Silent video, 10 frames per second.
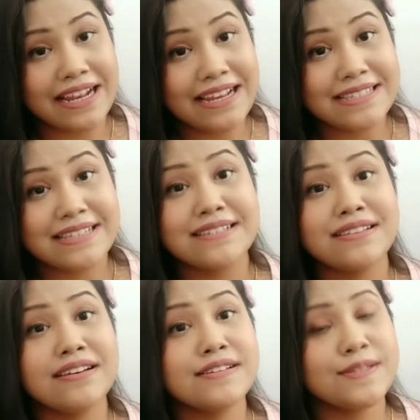
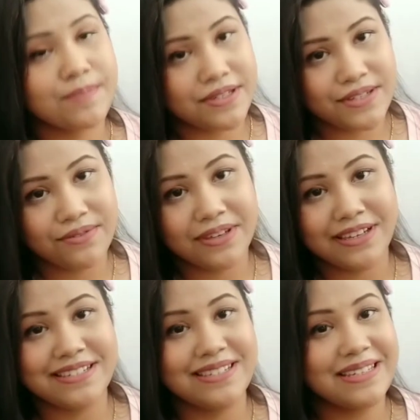analyzing the
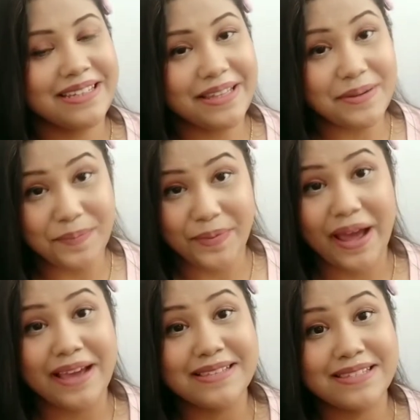specification, the
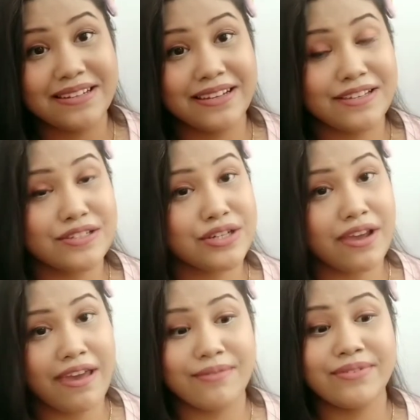price range,
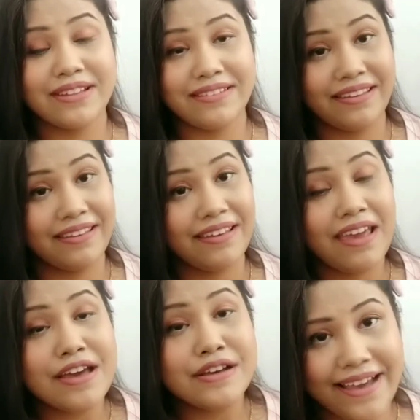everything,